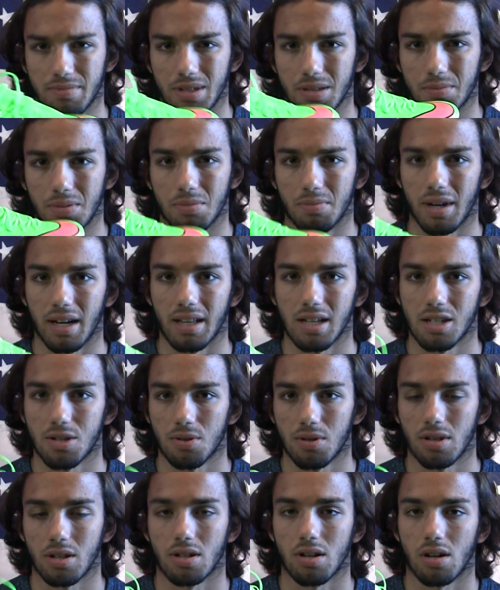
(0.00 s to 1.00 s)
up and buy this
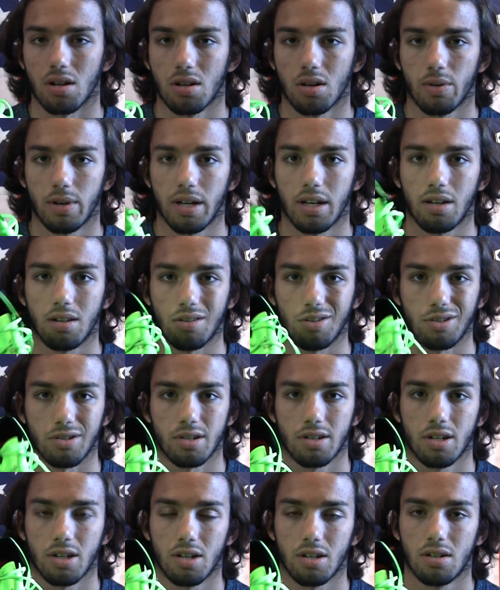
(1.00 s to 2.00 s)
one. The colorway, it looks
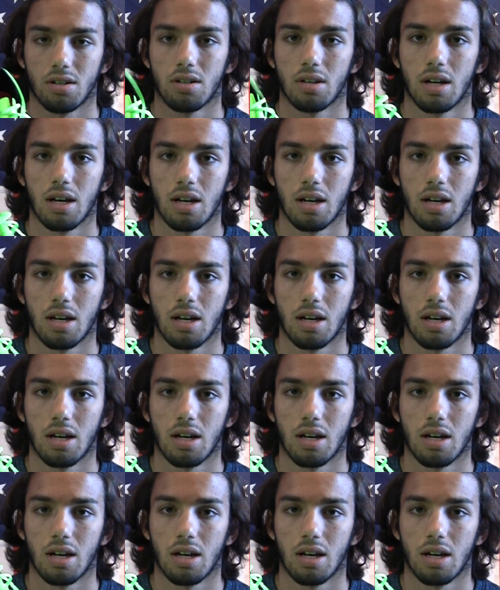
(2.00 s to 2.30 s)
good.